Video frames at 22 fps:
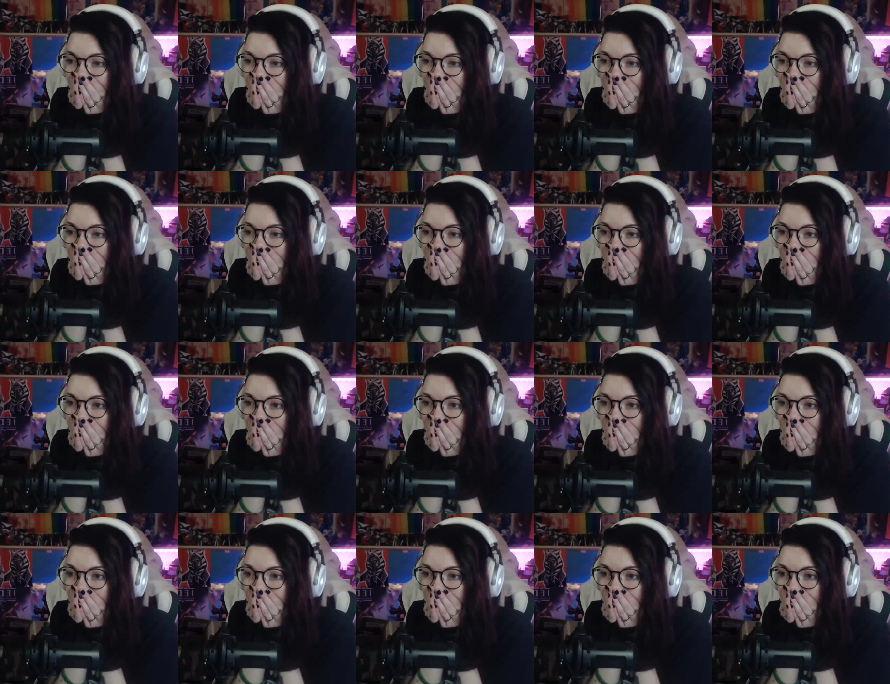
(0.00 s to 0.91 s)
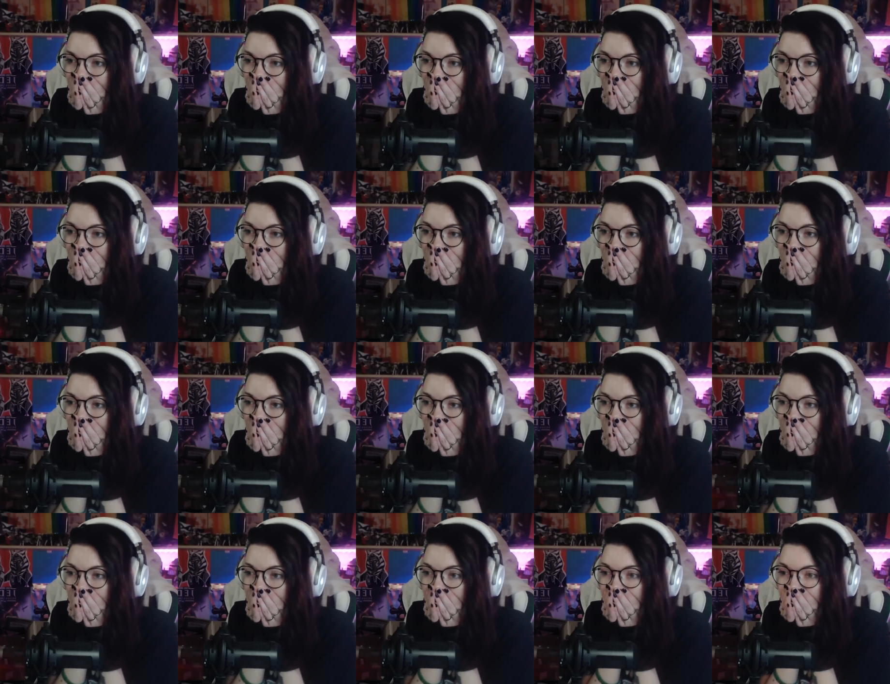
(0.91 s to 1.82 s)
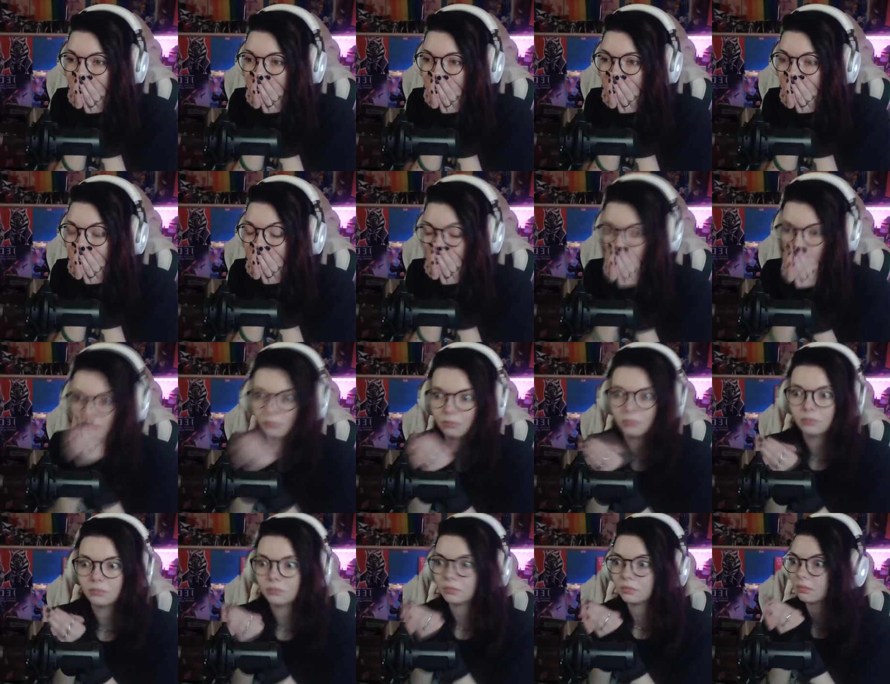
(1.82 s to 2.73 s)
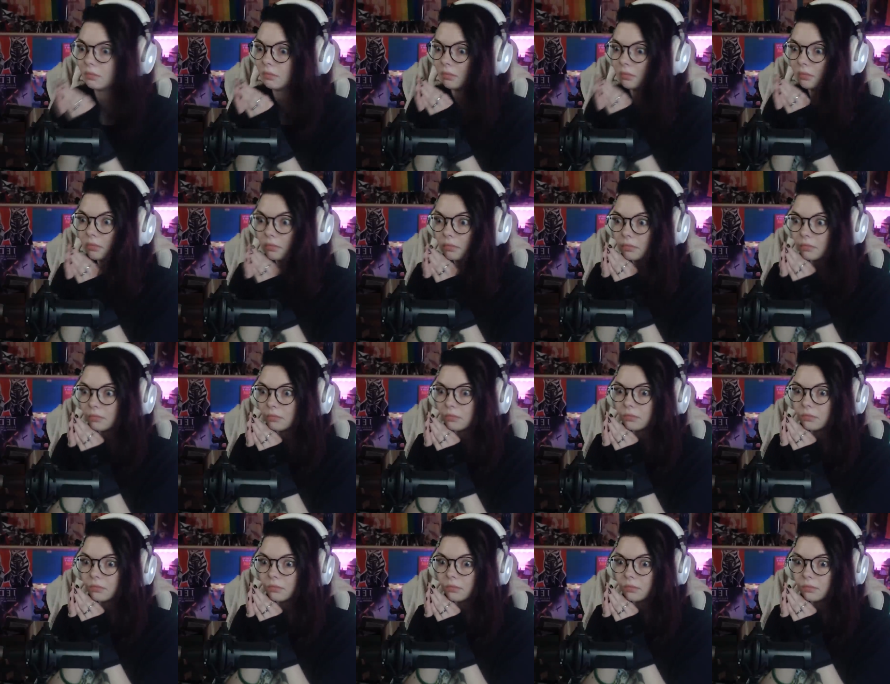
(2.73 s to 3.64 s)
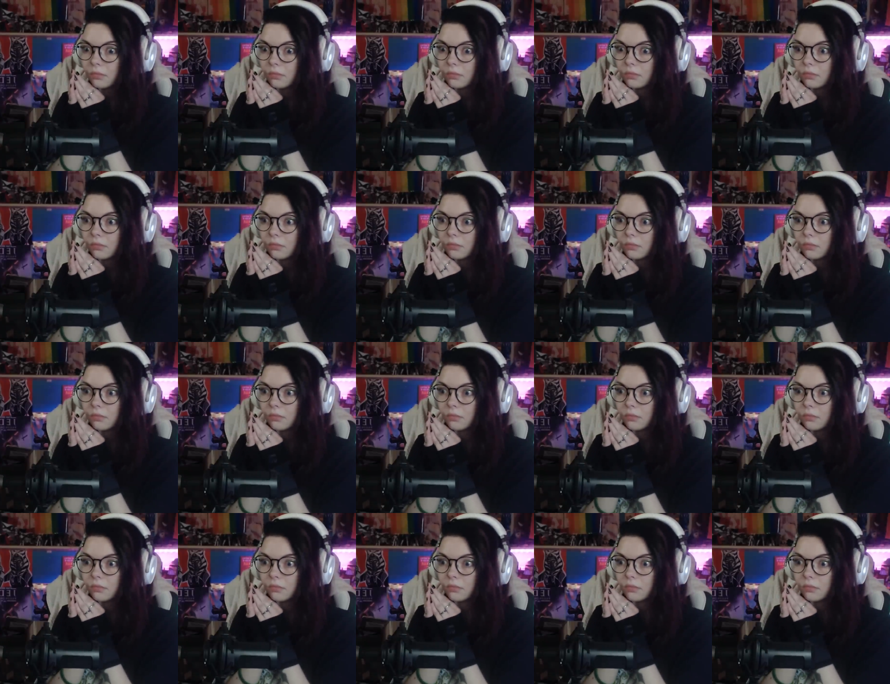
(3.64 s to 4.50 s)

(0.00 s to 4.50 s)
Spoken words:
Nothing is said.